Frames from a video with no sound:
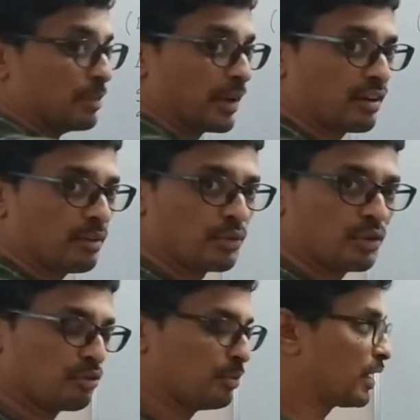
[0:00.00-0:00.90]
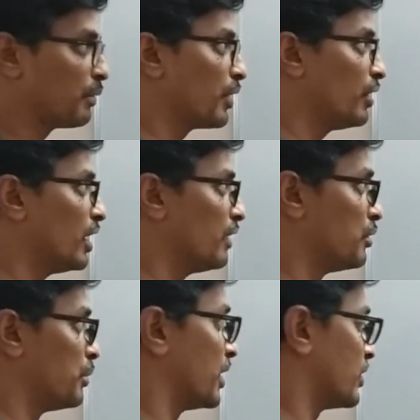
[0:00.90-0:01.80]
spectrum. So the spectrum cannot
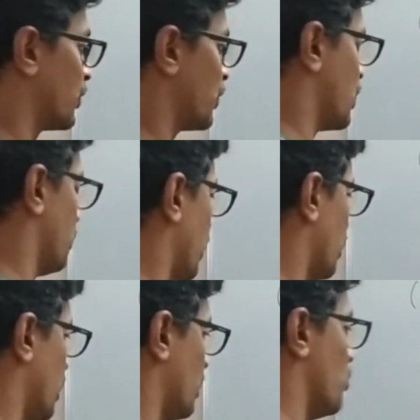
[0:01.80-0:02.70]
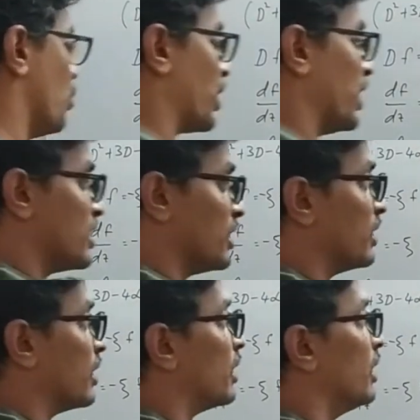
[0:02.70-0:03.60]
diverge because the system cannot dump more energy in
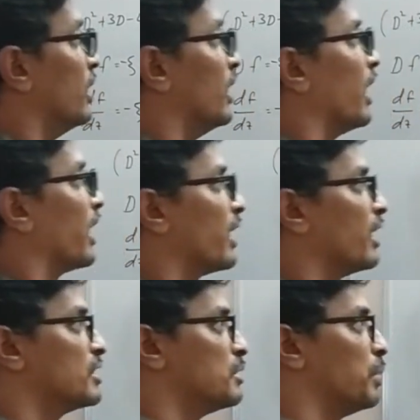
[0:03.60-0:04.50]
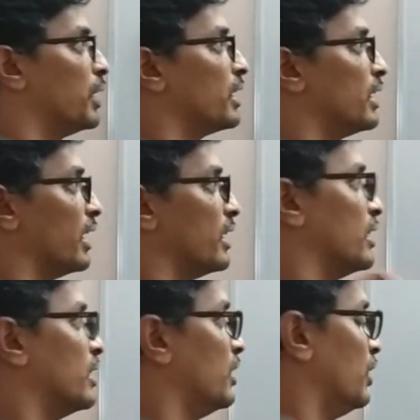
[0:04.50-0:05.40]
the high energy part than
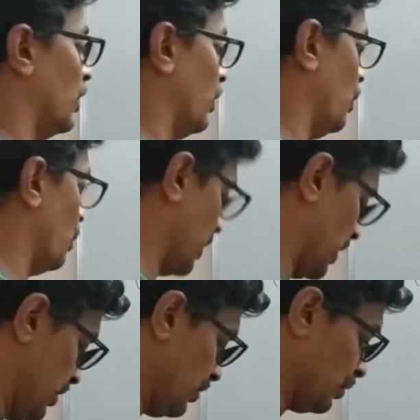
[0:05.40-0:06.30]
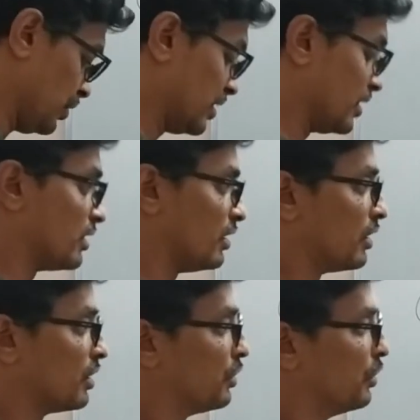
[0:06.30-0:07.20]
the low energy. So this is
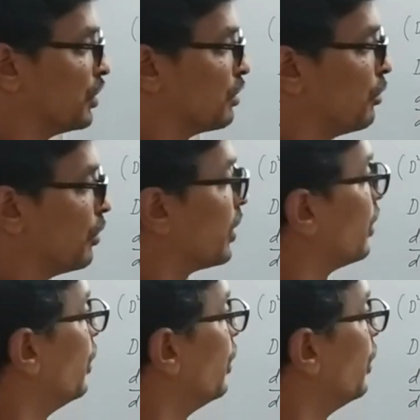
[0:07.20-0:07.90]
not going to be one.